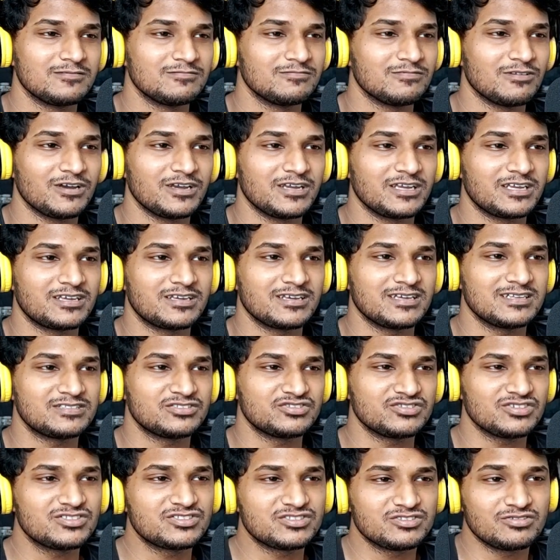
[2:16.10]
like,
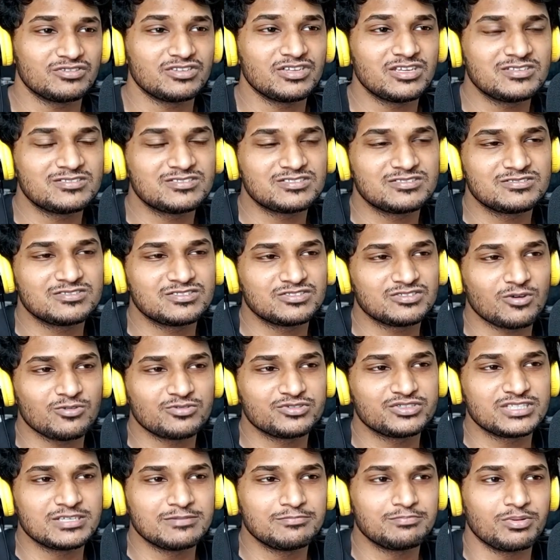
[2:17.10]
it's so
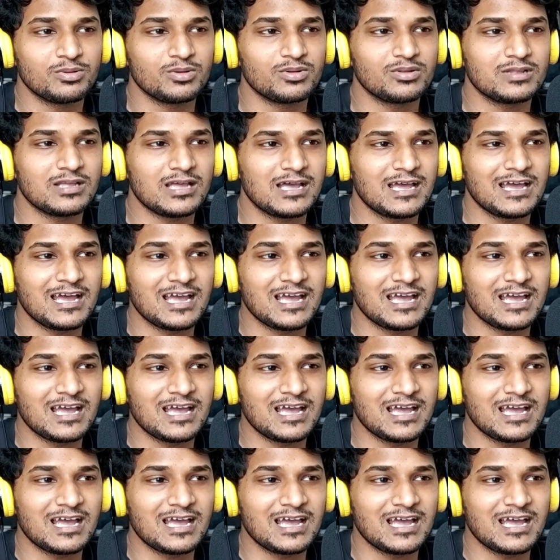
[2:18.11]
simple.